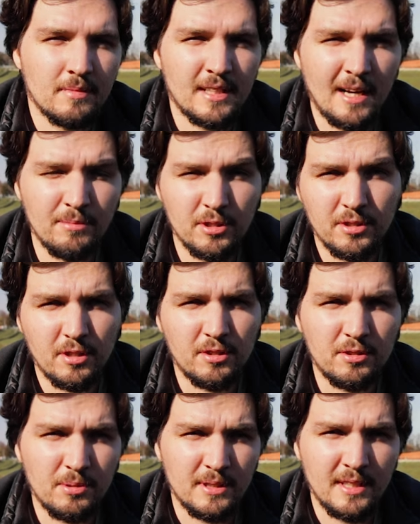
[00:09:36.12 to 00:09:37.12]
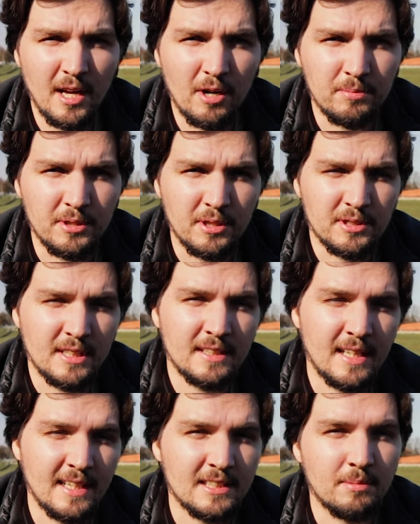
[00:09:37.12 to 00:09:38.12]
but I'm not gonna do it now because it
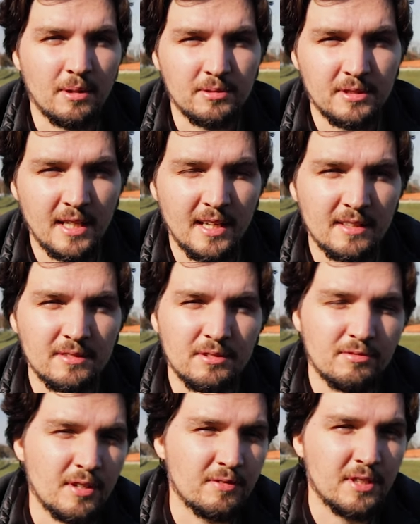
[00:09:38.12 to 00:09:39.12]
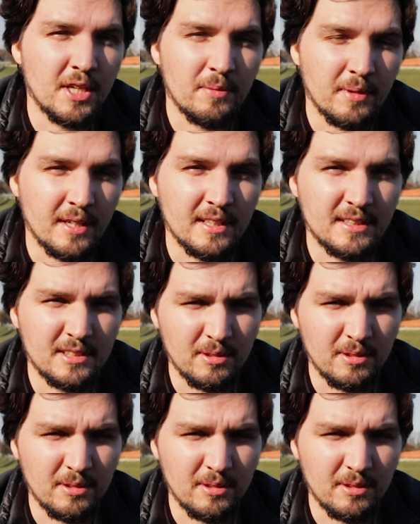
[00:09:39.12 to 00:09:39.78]
takes about 10 to 15 minutes,